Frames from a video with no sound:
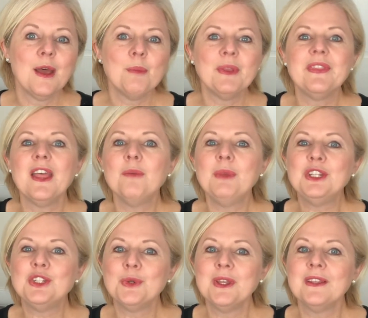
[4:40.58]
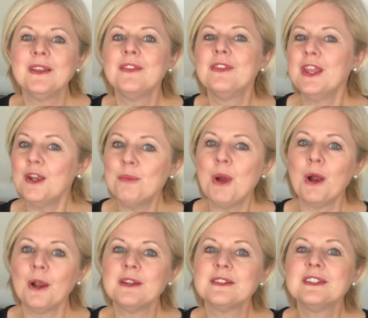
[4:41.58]
but they'll be doing their
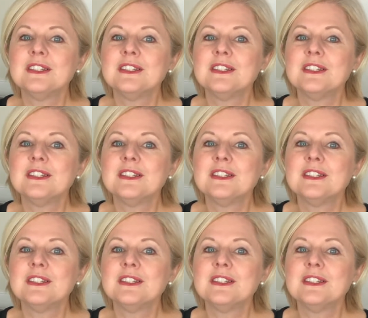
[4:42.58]
part